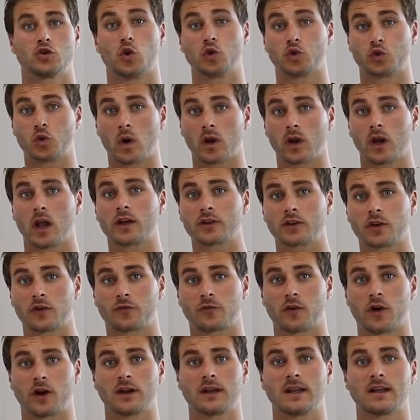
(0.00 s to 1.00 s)
So to unlock the
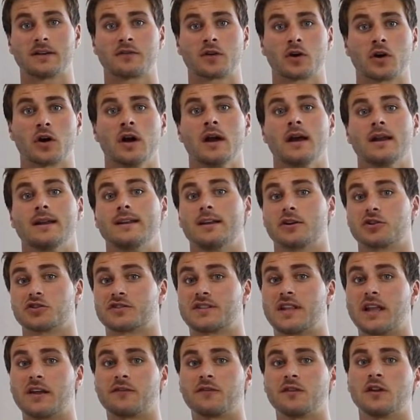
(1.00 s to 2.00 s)
front lever, there's
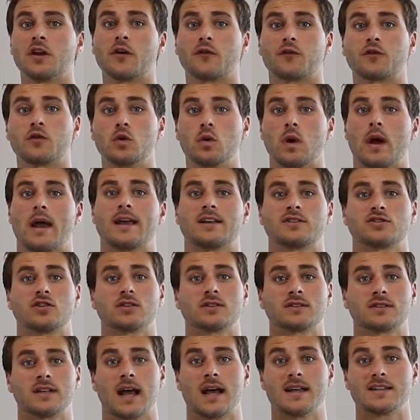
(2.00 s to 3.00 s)
definitely a few
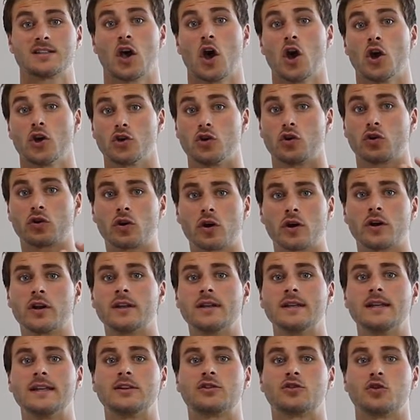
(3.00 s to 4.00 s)
exercises you're gonna
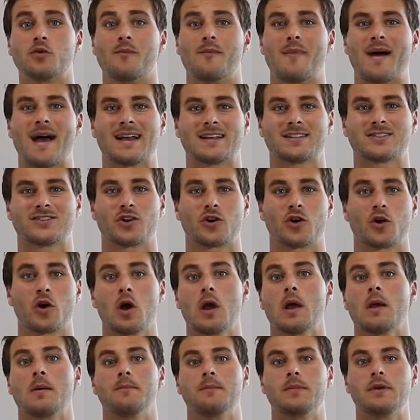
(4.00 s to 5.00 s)
need to master
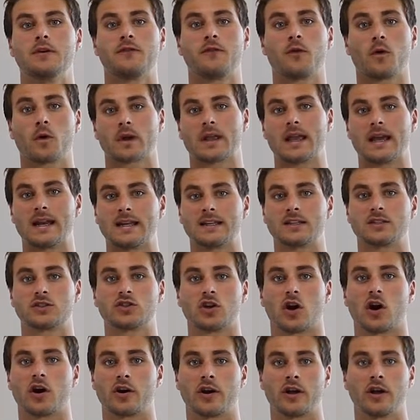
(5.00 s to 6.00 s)
before getting
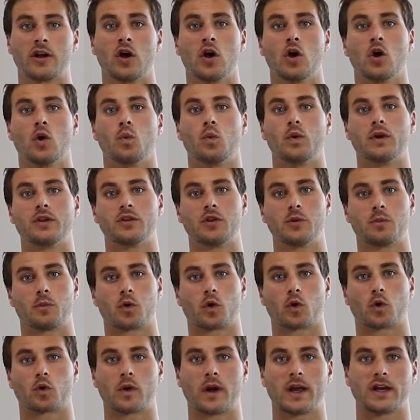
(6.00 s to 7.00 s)
started with the
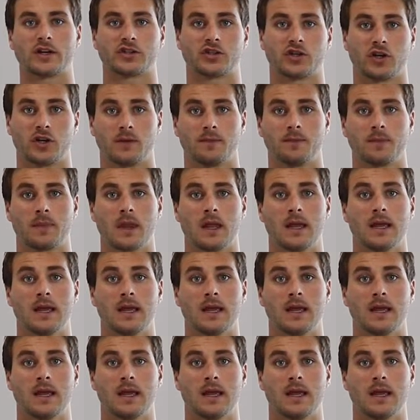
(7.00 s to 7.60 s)
progression.